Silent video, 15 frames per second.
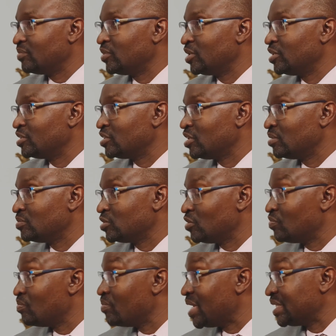but in terms
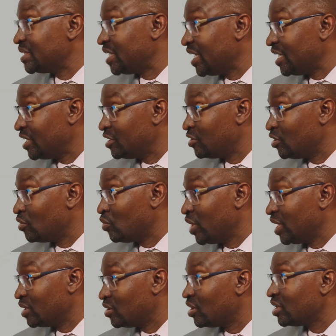of maintaining your
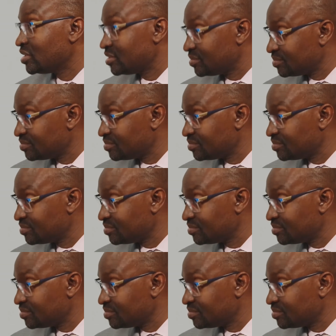weight loss.